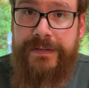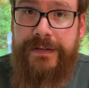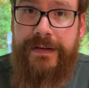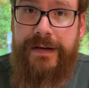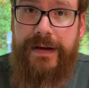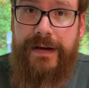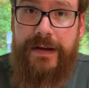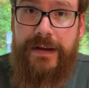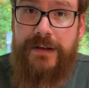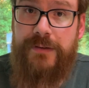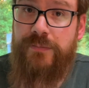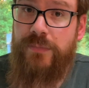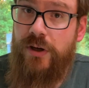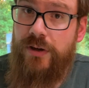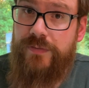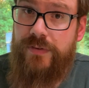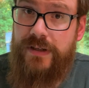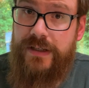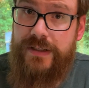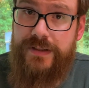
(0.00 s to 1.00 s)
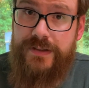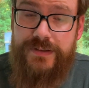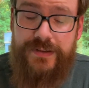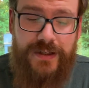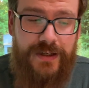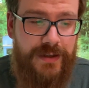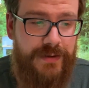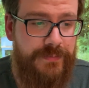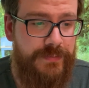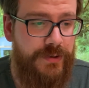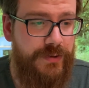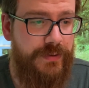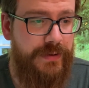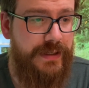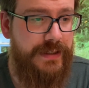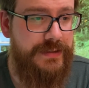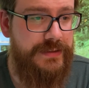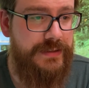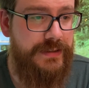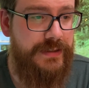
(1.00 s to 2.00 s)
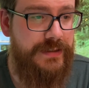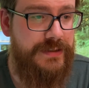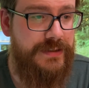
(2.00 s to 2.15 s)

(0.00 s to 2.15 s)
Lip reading: and Marvel at the time created